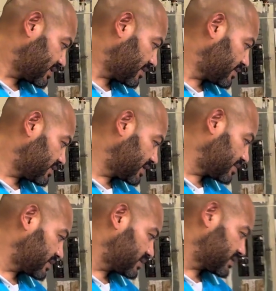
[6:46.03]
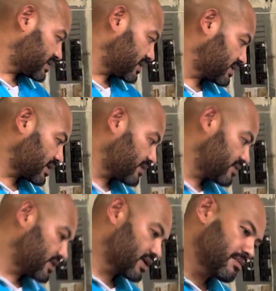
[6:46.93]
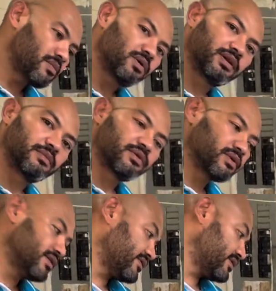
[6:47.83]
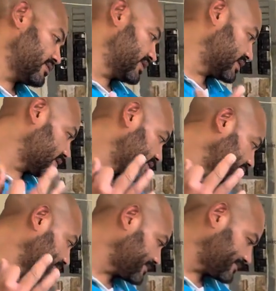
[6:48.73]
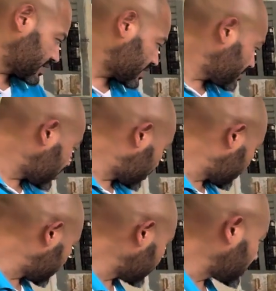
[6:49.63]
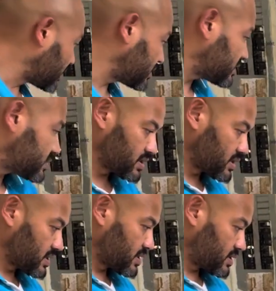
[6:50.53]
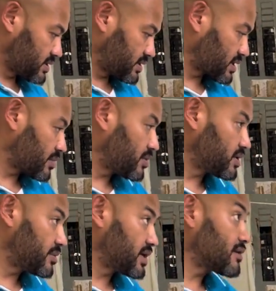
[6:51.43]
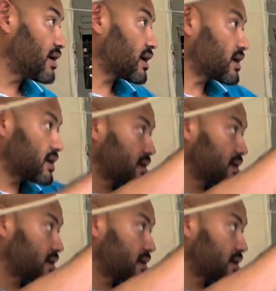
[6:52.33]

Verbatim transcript: things about these batteries is that you can, you can mount them three different ways. You can mount them on the wall, you can mount them in a rack,